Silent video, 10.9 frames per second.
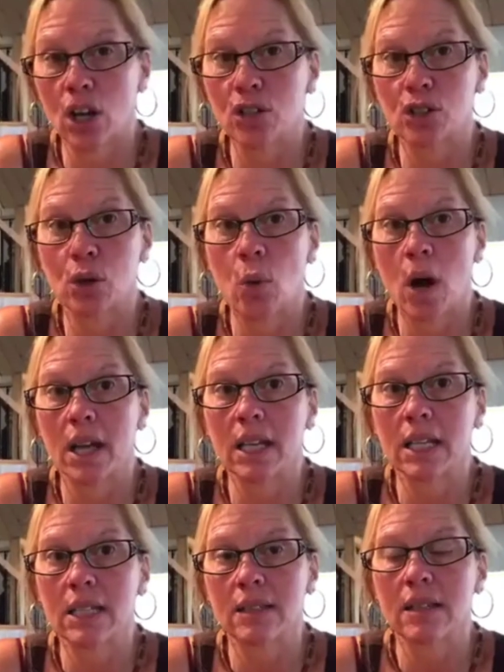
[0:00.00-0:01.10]
larger
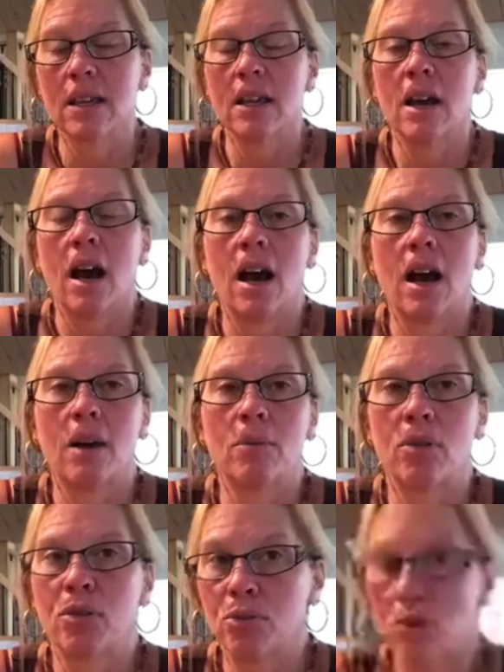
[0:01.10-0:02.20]
quantities
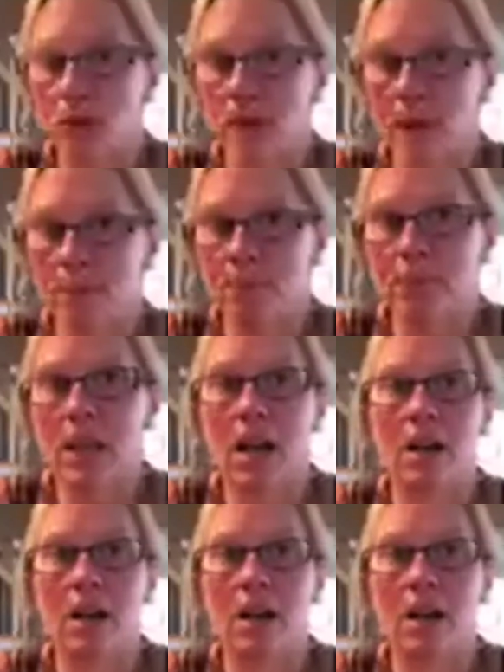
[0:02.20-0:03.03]
um, through them.